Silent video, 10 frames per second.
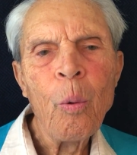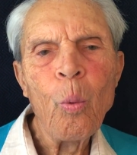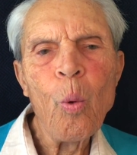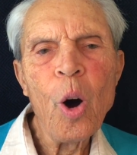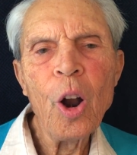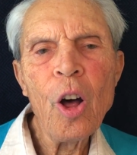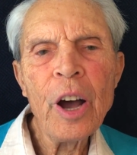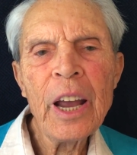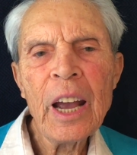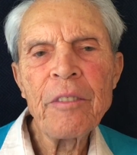while
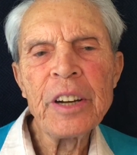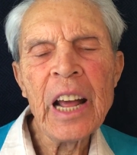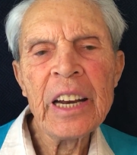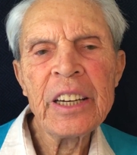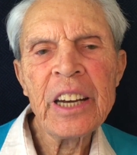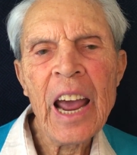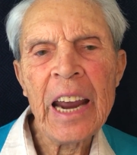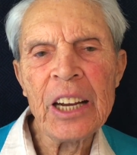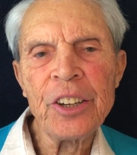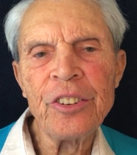I have an
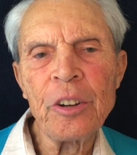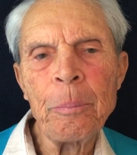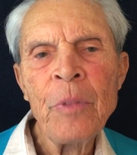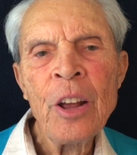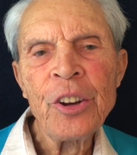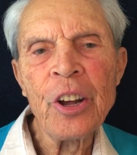antagonism